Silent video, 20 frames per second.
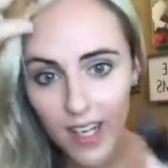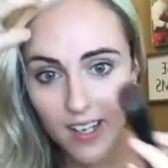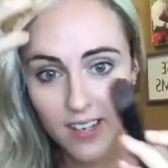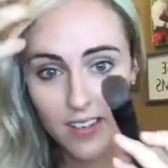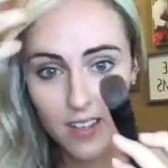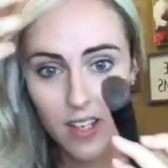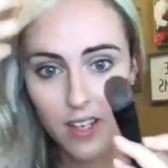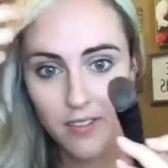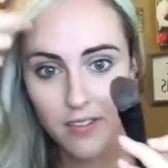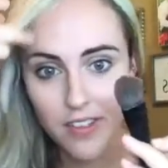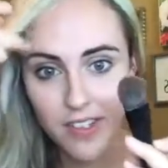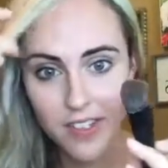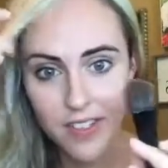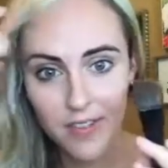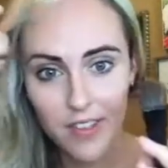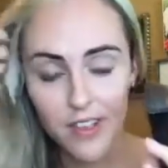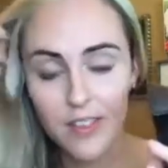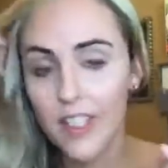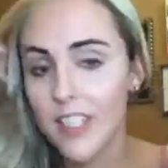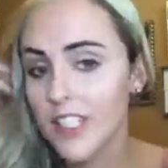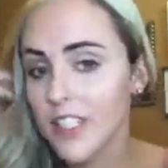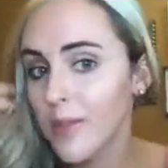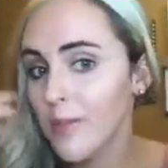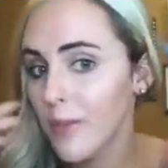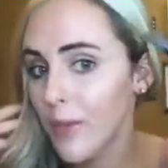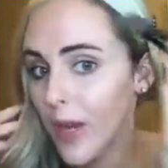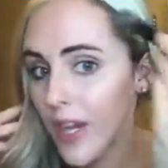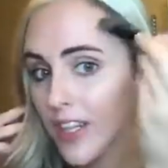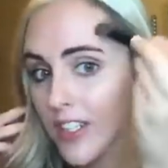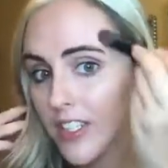I love this
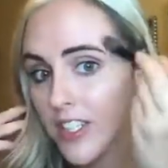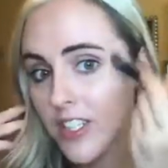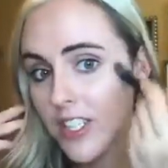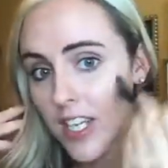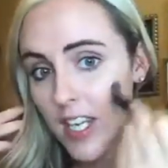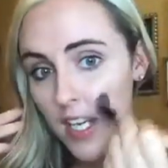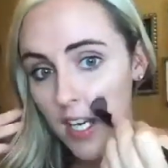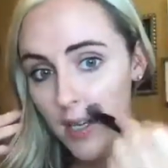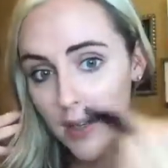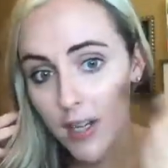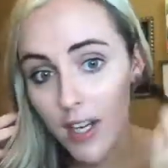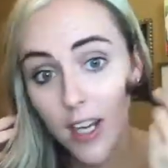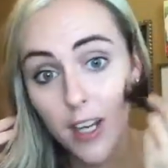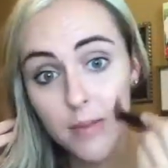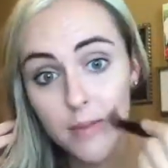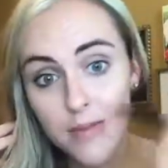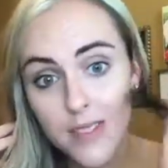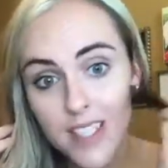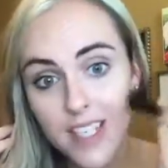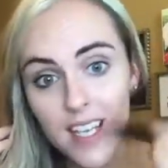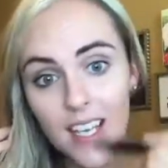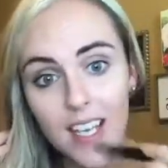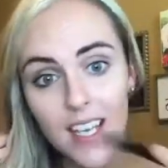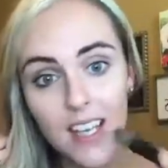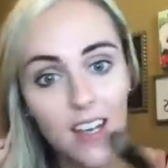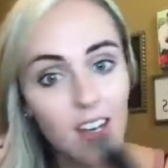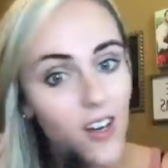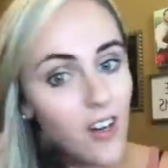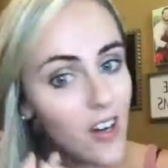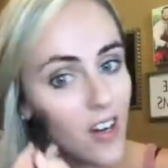foundation brush, and it comes
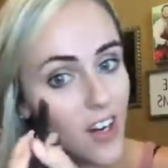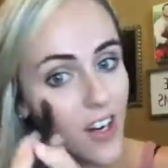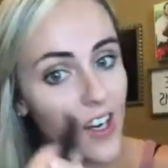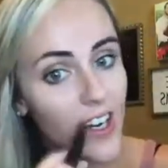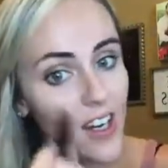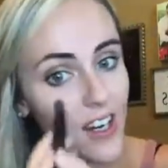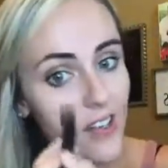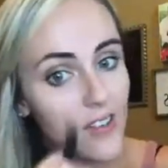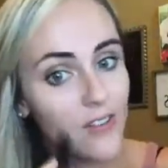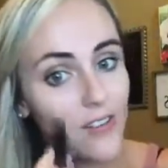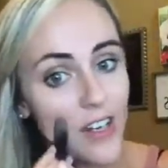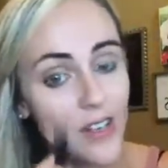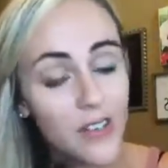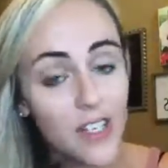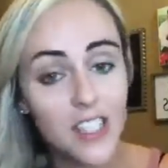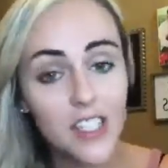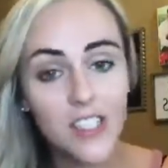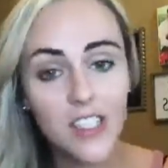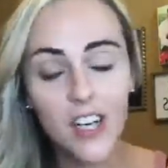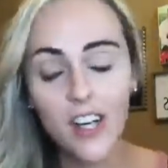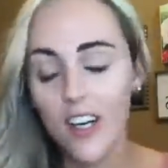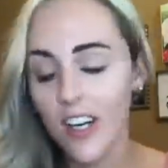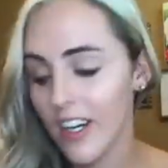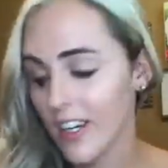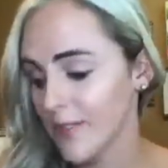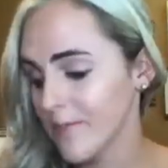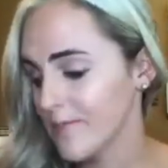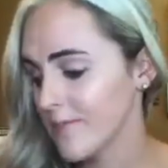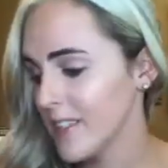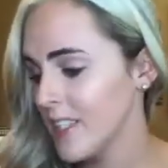in our
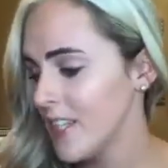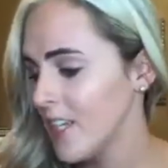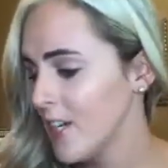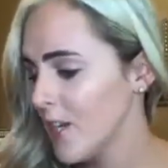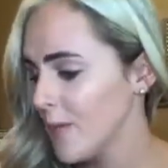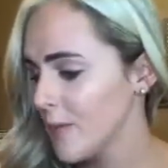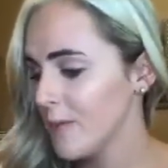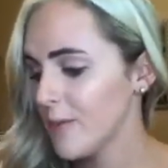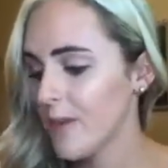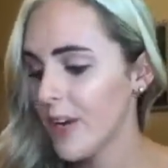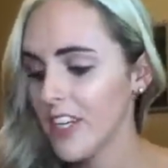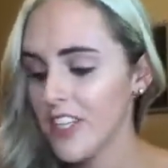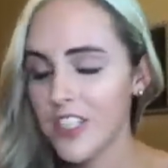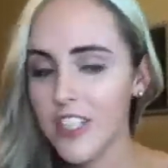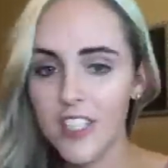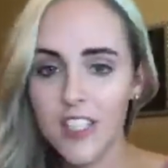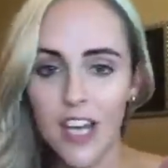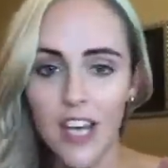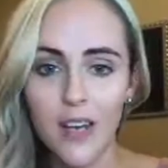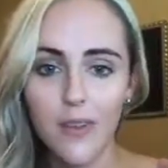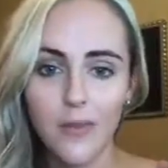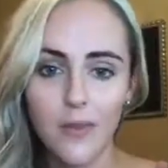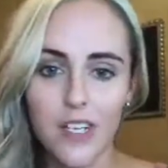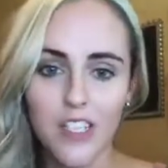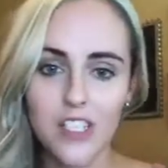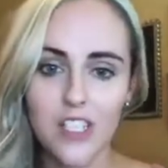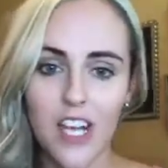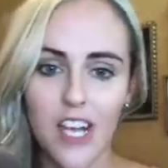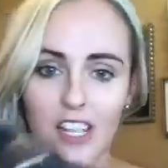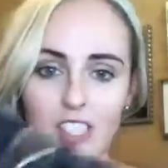our brush set,
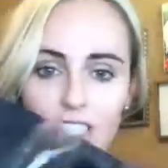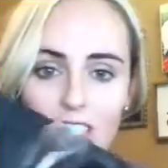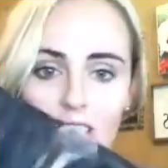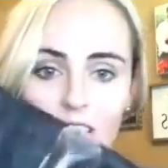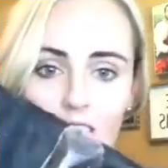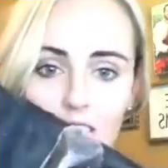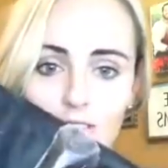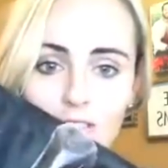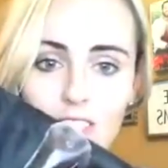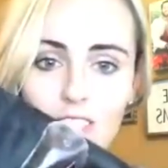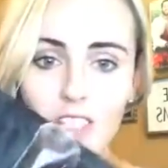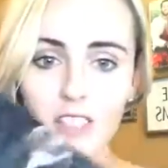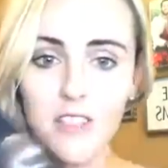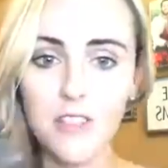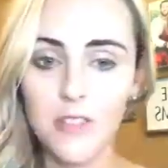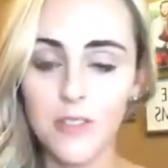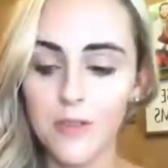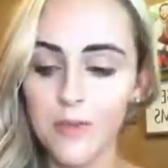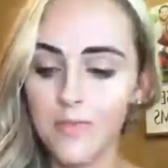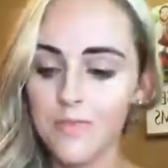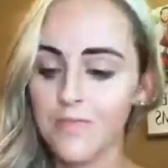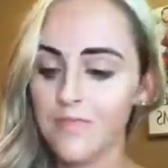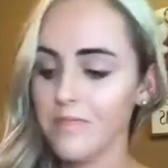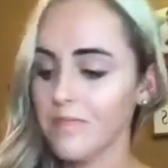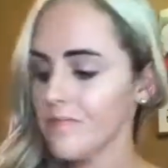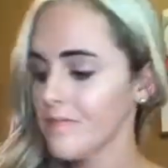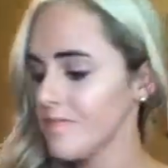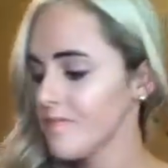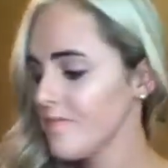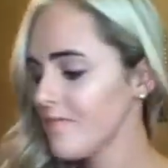which actually gives you
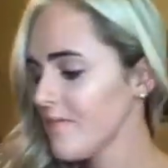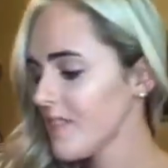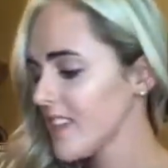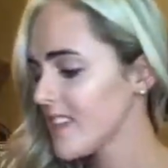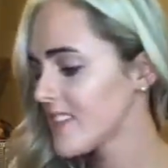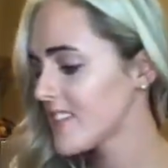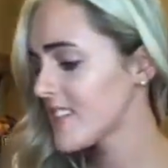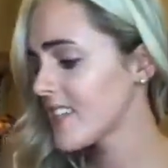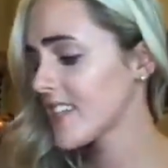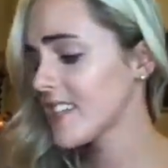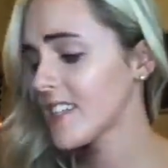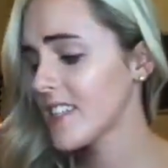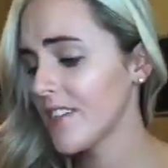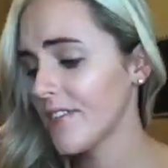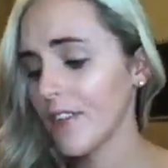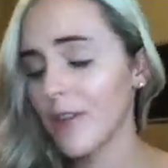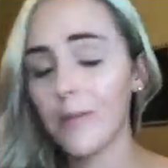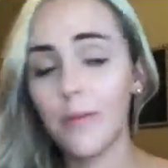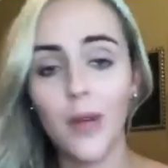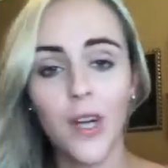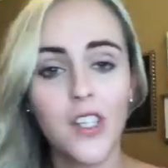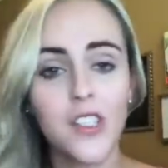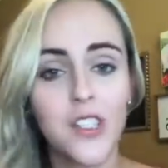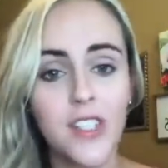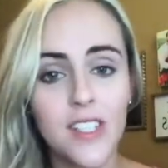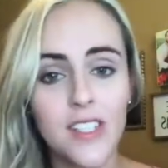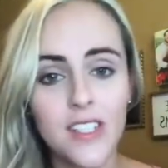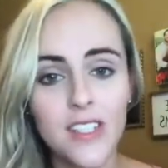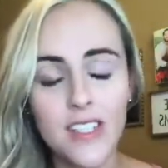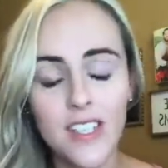6 different
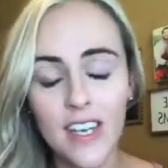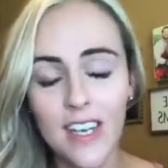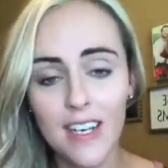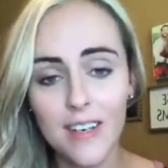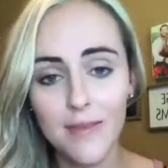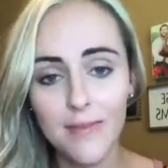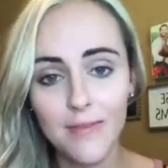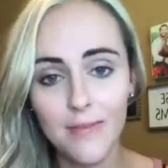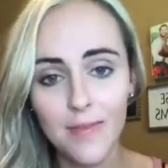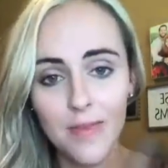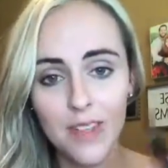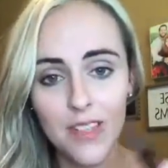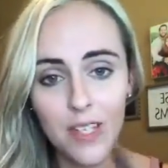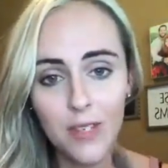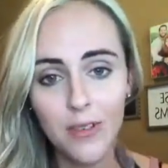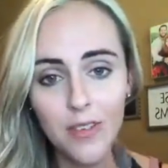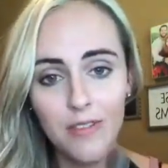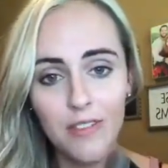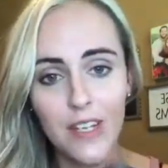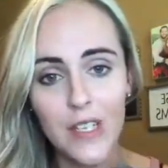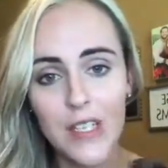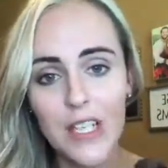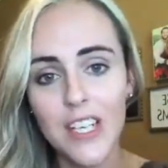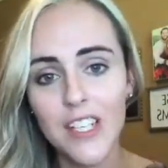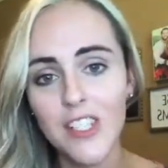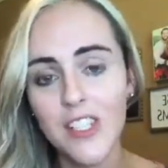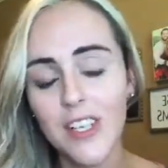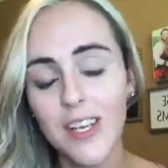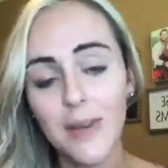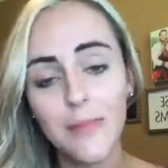brushes, liquid
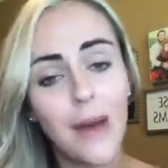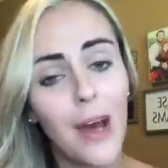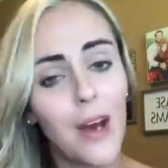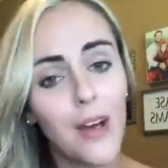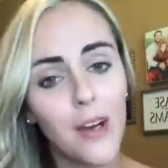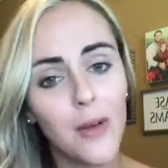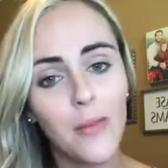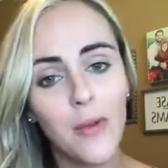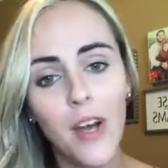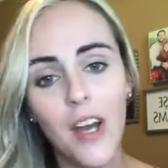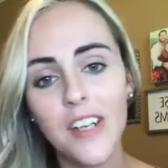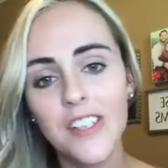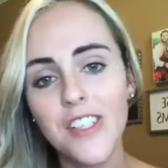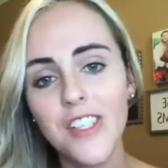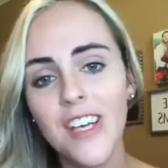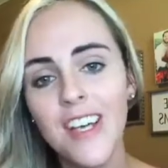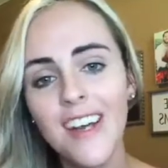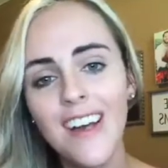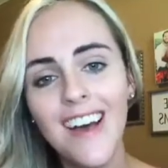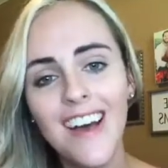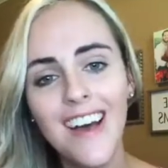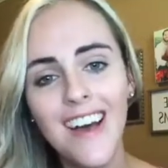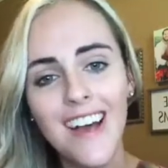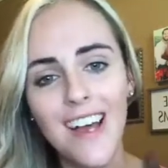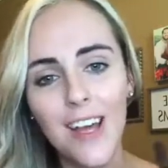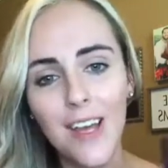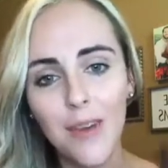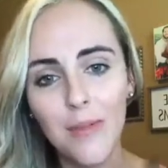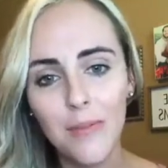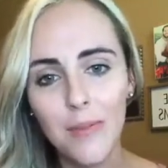foundation, a powder brush,
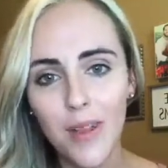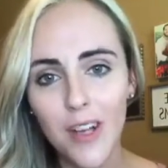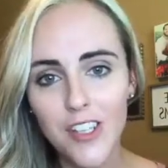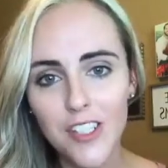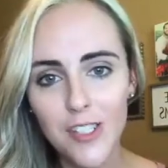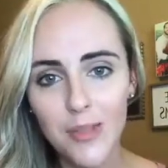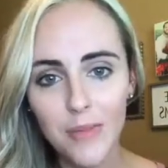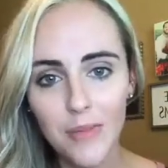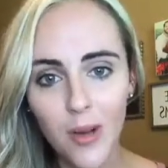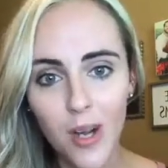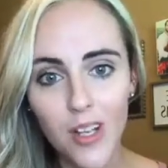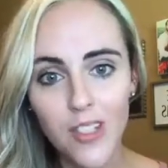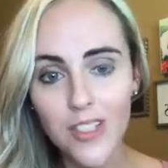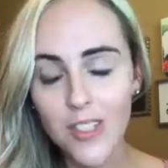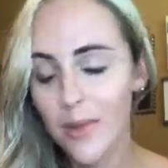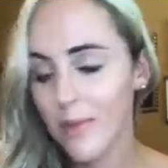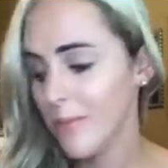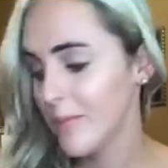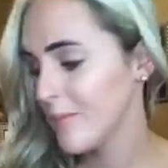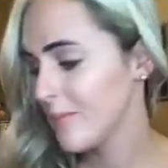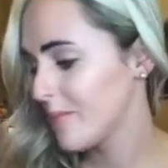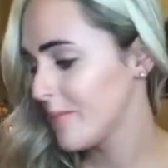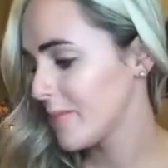a blush and bronzer